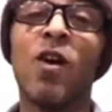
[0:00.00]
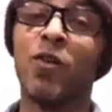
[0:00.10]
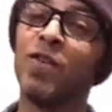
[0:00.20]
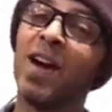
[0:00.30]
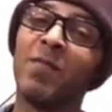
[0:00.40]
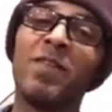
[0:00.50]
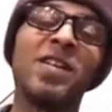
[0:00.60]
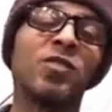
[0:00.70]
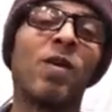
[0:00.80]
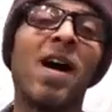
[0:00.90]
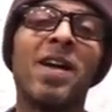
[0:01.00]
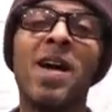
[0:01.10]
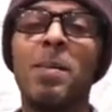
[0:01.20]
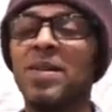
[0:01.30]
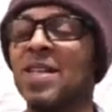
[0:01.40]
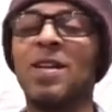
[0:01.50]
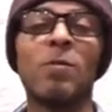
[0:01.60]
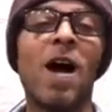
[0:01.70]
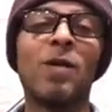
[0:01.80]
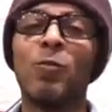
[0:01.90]
or you got a finish ride, patina
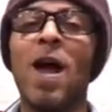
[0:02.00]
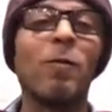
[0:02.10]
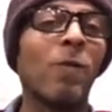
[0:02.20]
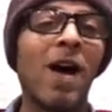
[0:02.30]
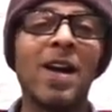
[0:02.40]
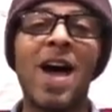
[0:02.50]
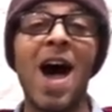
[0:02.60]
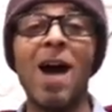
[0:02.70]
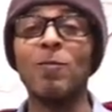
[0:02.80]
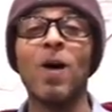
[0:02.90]
rod, rat rod, hot